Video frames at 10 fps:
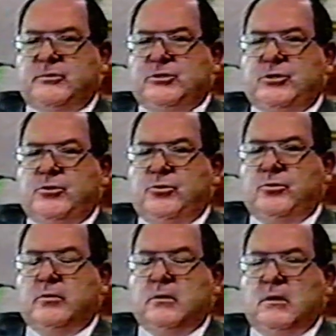to
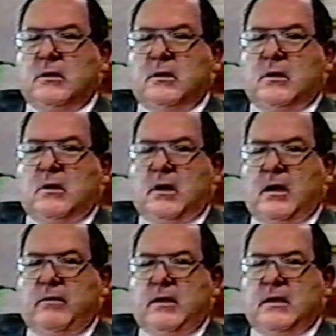
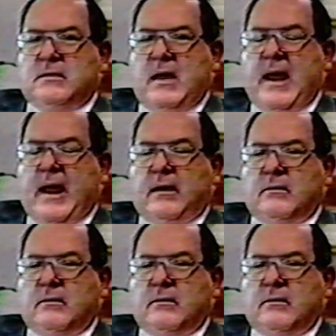the attack.